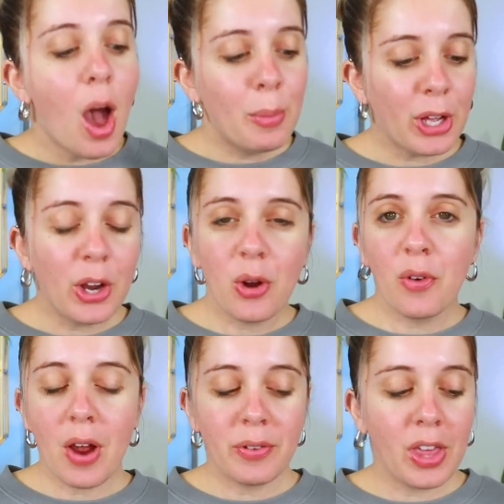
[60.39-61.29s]
I'm gonna kind of go
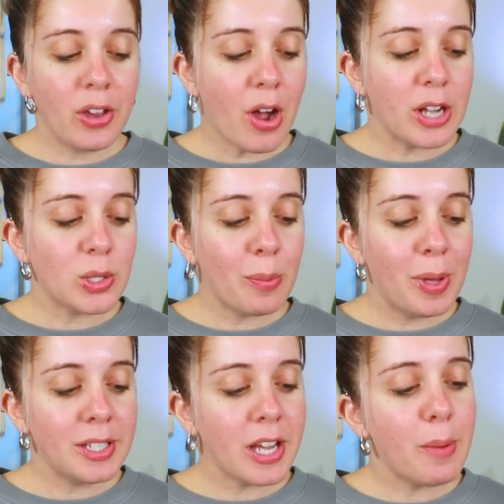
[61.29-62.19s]
over everything I got. So I
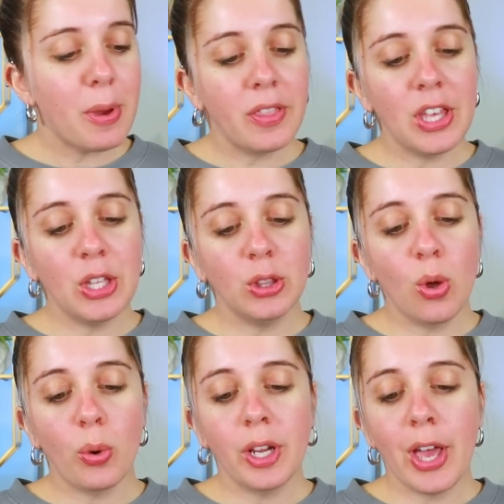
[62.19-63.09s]
picked up the
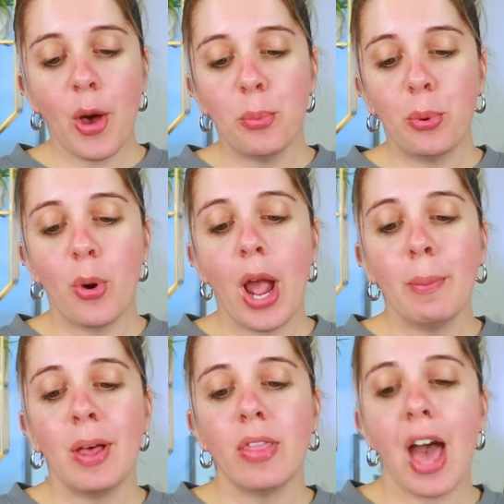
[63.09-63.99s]
L'Oreal
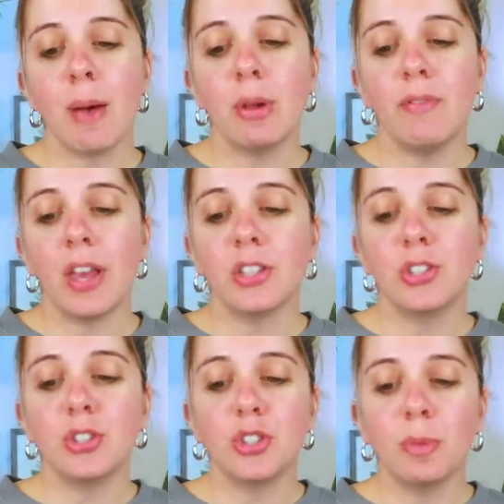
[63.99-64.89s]
Prime Lab
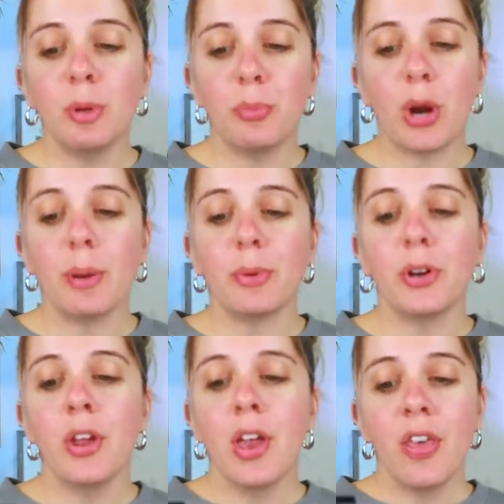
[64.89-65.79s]
Advanced Derma
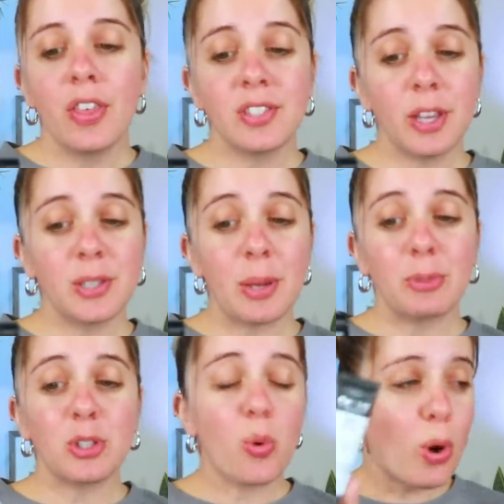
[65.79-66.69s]
Primer. This is up
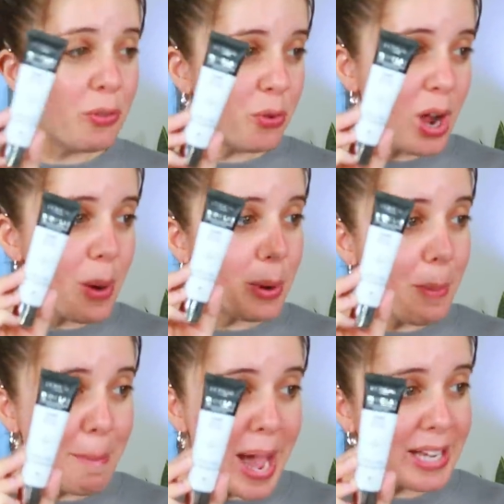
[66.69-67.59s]
to 24
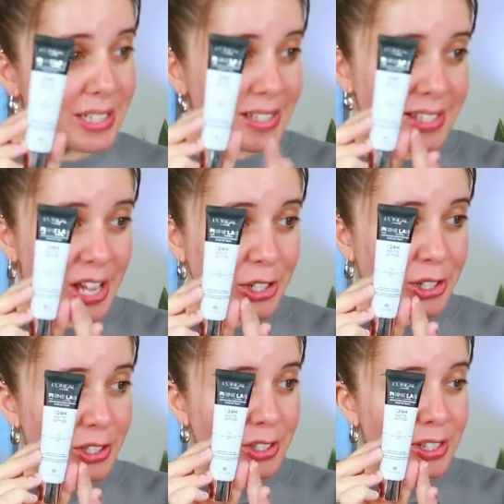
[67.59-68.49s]
hour matte
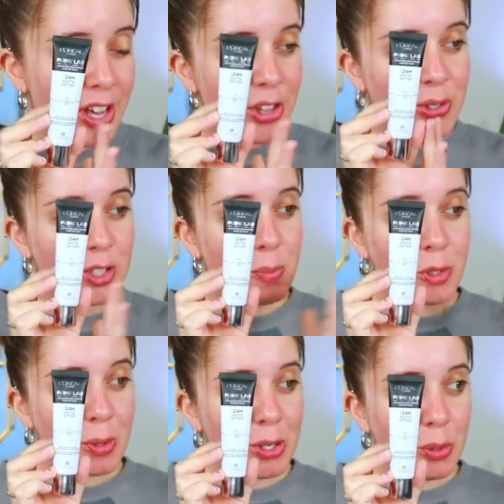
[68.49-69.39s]
setter. So this is
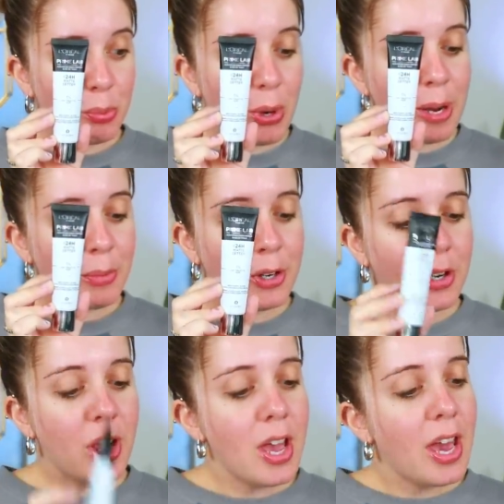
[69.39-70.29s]
supposed to be a new
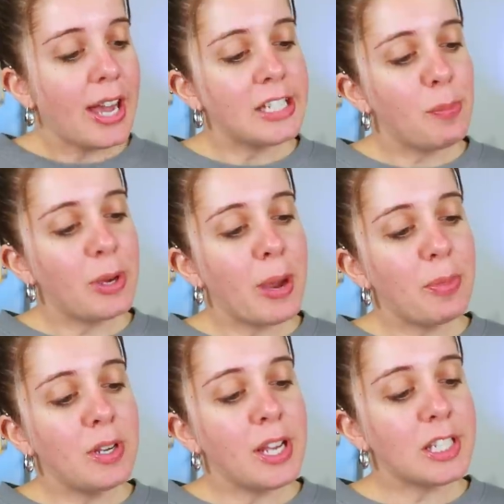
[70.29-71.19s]
primer. I did pick up
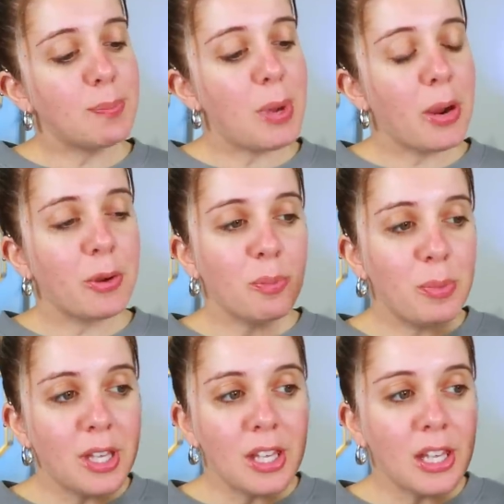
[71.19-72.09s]
the NYX Bare With
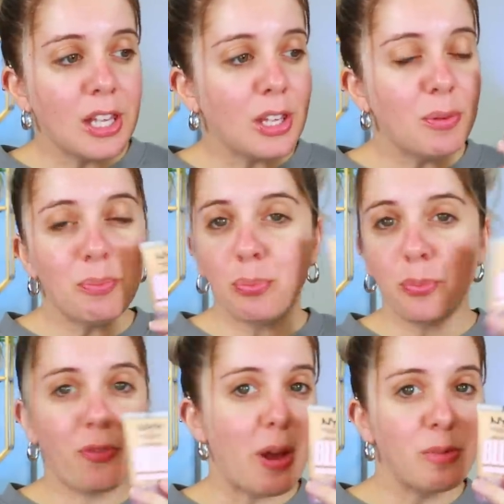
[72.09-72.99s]
Me
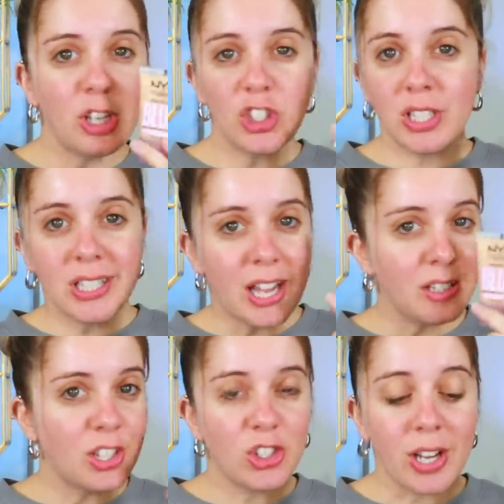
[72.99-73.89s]
foundation tint
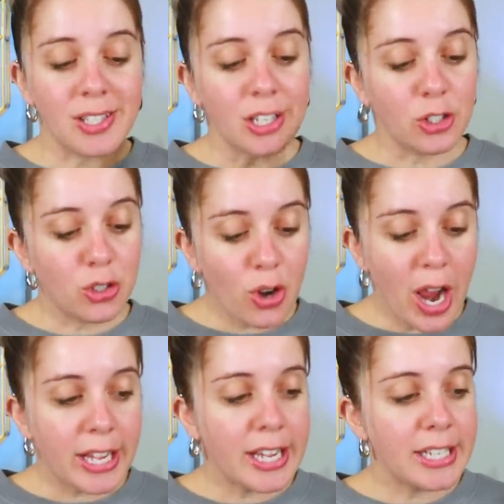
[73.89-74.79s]
because you guys said to
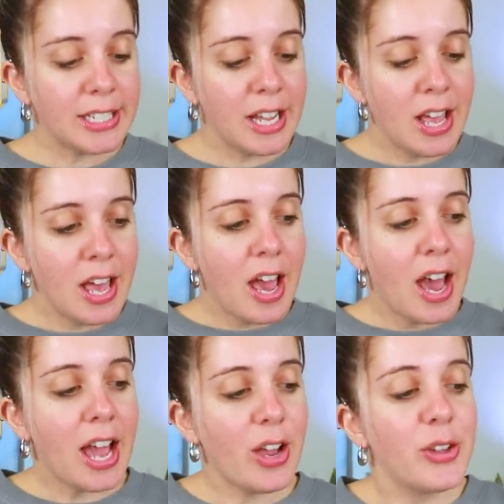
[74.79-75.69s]
try it.
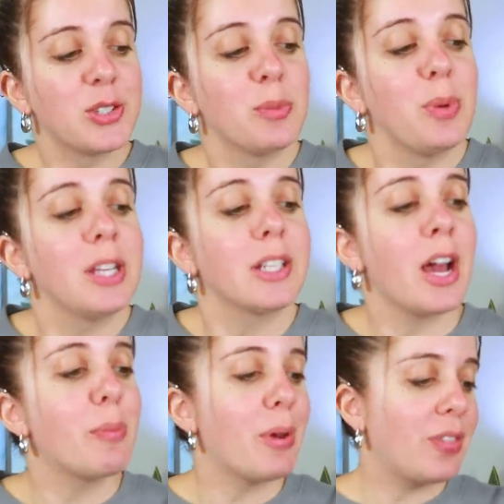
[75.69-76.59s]
I also picked
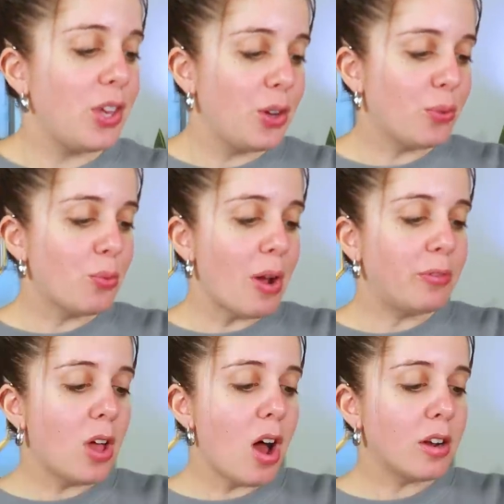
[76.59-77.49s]
up the
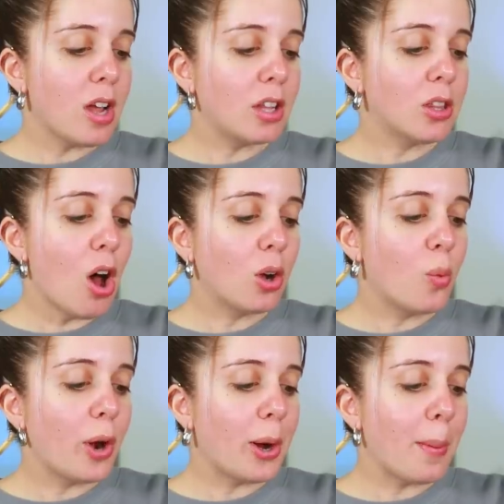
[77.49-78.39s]
Revlon
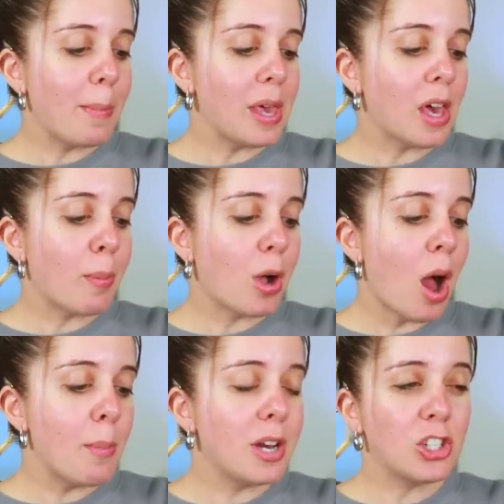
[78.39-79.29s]
Longwear Makeup
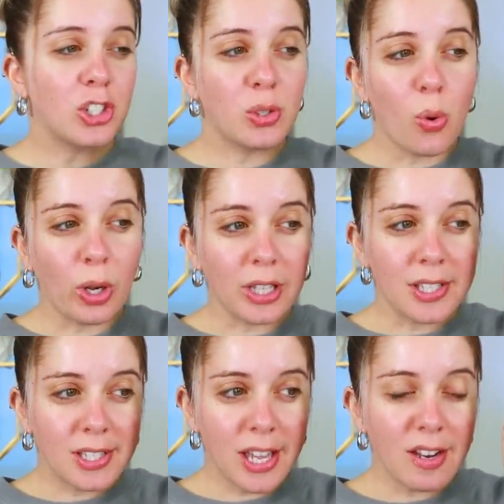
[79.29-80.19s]
Combination Oily
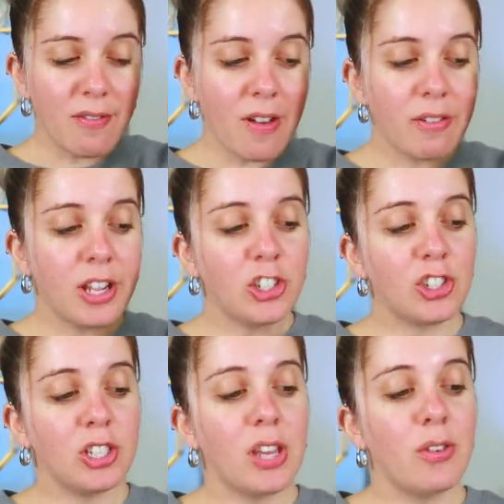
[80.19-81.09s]
Skin
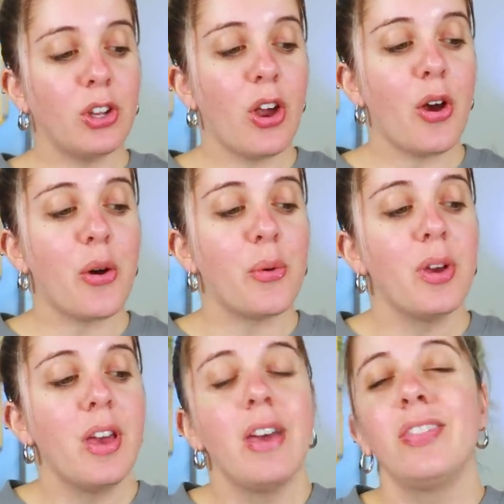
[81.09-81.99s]
Foundation to give it a go.
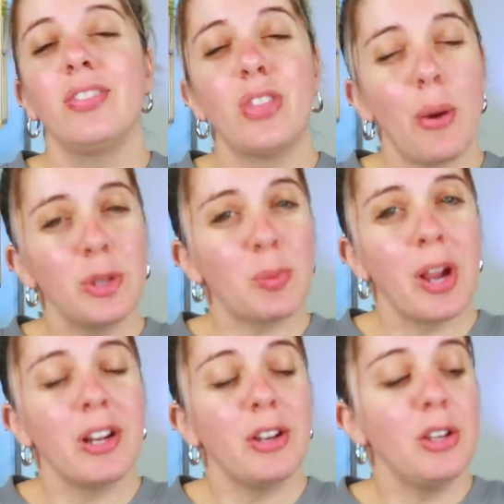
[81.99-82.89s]
That one's
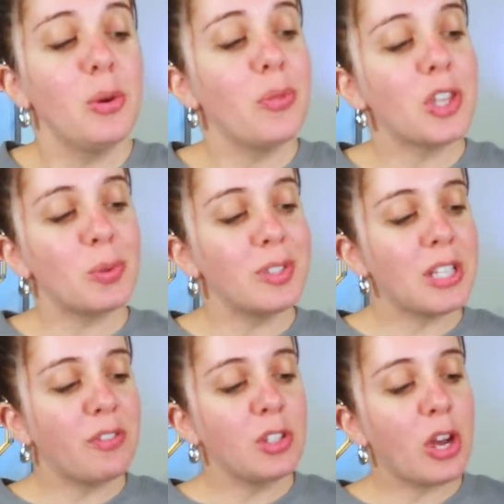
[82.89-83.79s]
probably not new. This one's
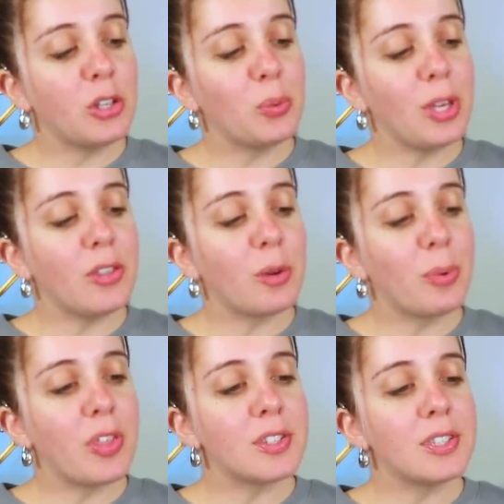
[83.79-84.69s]
definitely not new either,
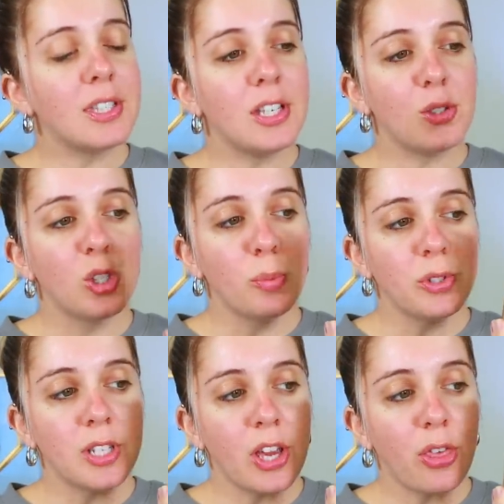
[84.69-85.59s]
but this is the Super
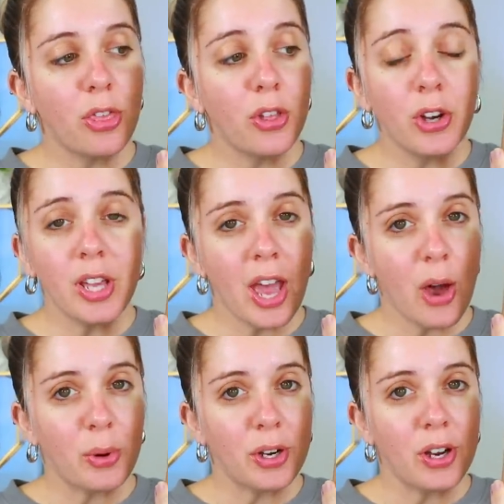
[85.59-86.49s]
Stay 30
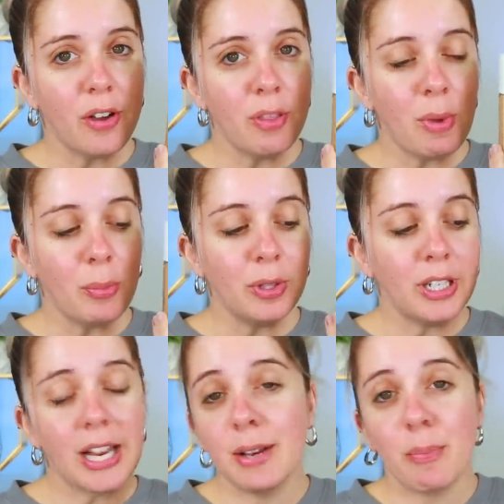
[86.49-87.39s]
Hour of the
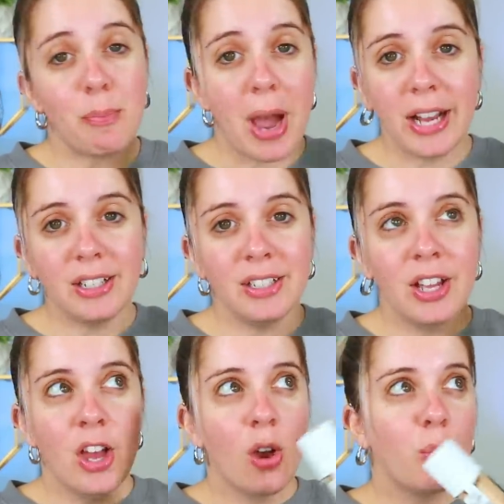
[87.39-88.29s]
Maybelline. I, mine
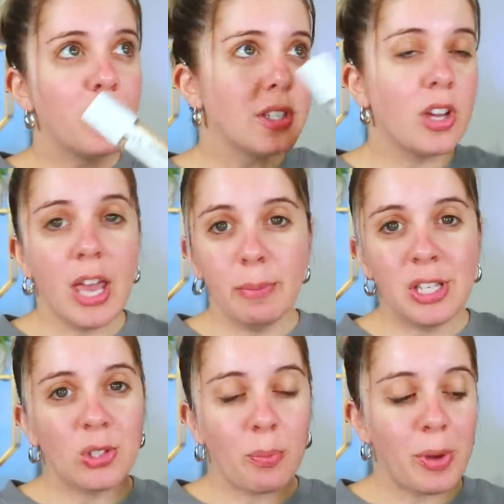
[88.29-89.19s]
was
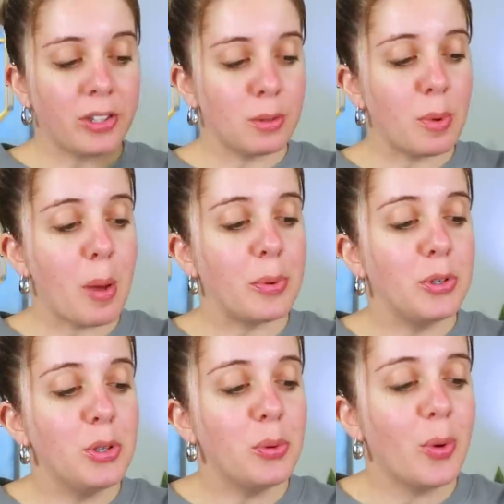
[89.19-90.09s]
empty, so I picked up a
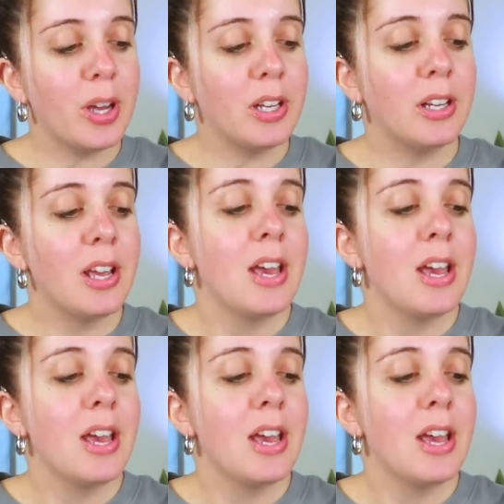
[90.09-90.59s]
new one.